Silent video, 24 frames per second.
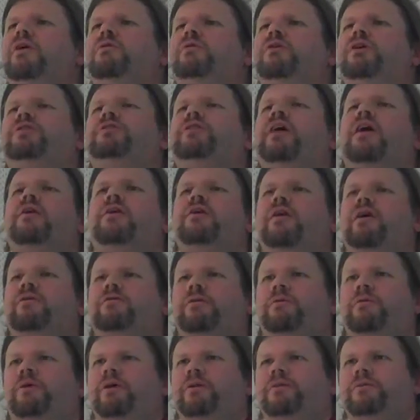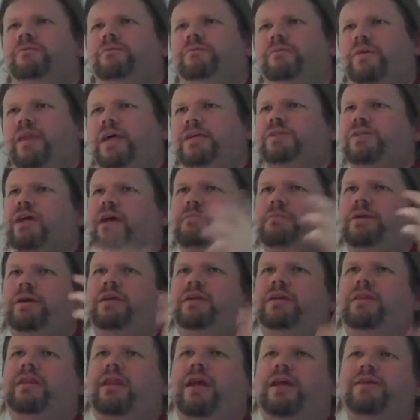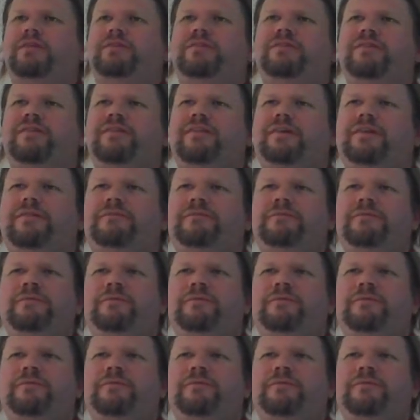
look down on everyone. Well, that's not being enlightened, ain't that?